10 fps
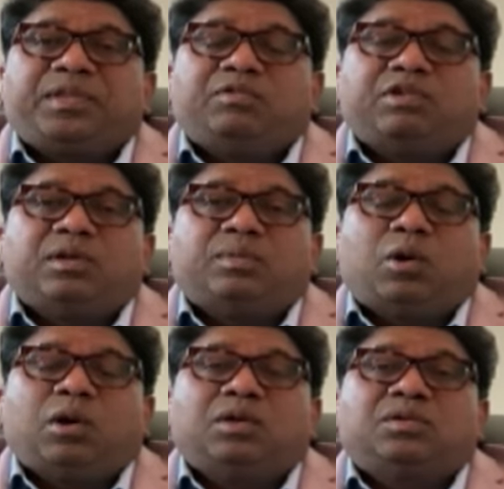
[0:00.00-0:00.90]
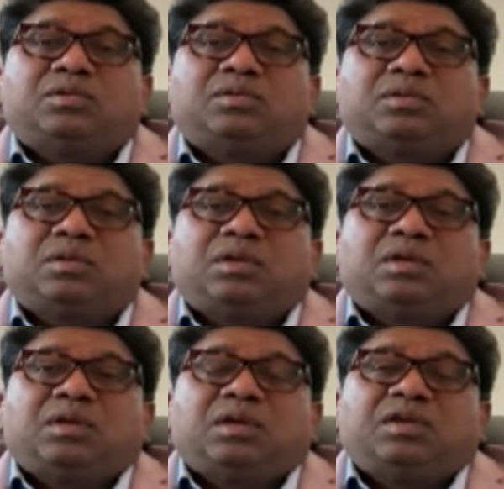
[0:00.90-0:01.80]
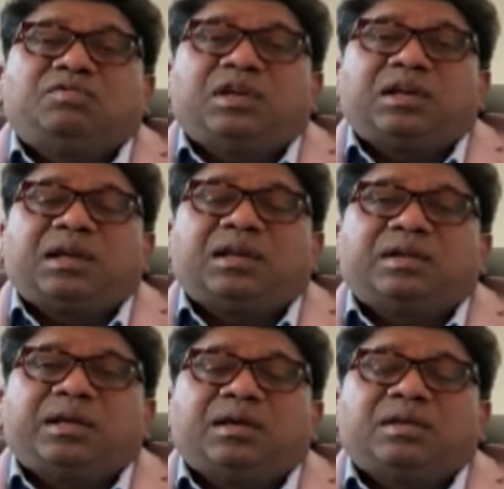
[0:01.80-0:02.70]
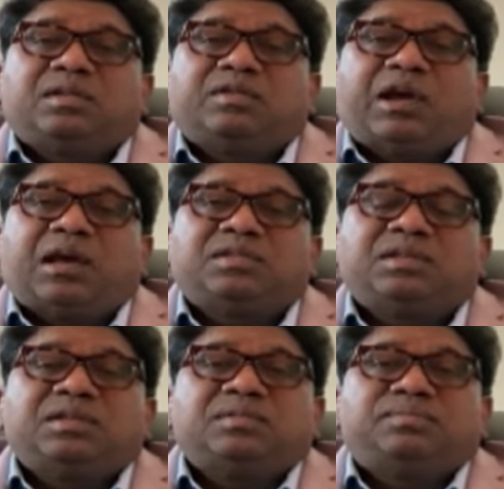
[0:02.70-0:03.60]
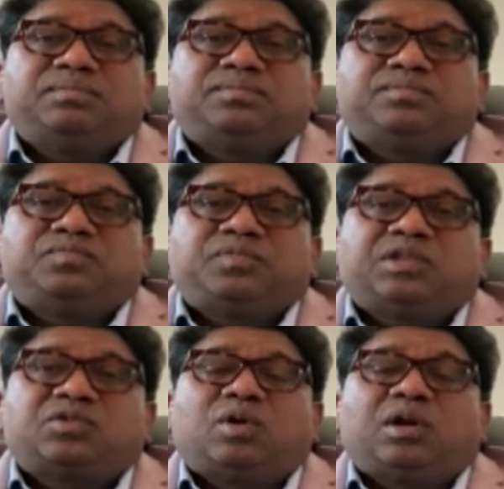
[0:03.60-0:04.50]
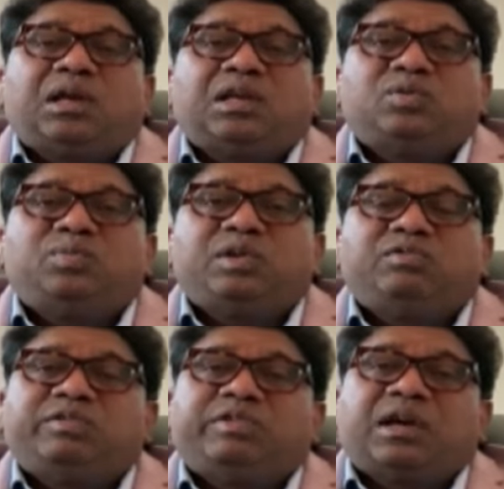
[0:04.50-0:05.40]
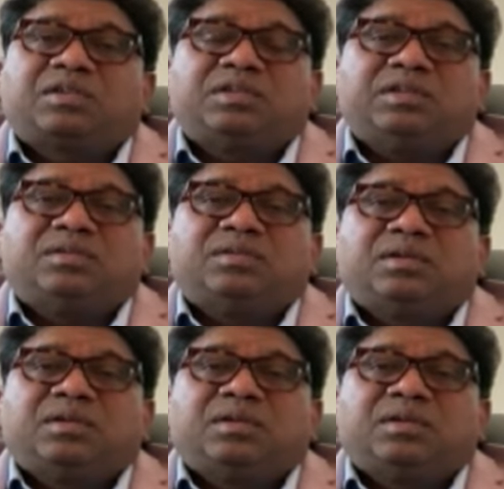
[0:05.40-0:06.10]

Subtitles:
even the boys, if they can take the vaccine, it's called HPV vaccine.